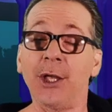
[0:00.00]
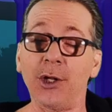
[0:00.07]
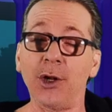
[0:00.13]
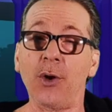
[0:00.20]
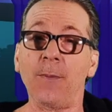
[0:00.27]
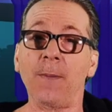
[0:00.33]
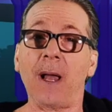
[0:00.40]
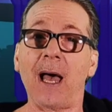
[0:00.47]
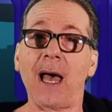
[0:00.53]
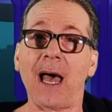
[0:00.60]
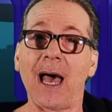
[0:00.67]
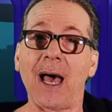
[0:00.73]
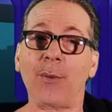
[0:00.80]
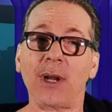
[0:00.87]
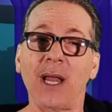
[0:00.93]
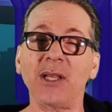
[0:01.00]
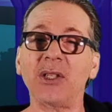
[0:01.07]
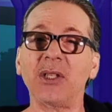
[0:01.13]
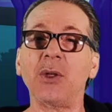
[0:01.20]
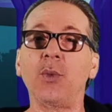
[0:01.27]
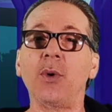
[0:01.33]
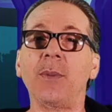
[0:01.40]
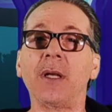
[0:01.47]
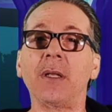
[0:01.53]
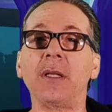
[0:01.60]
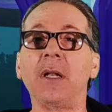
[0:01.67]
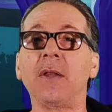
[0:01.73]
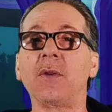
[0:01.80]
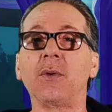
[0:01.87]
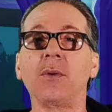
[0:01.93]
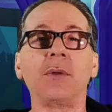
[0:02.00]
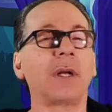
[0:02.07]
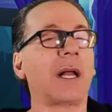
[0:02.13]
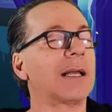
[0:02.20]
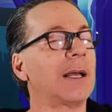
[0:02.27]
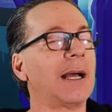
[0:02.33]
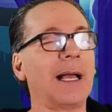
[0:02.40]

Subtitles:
You know, when I see women clean the toilet,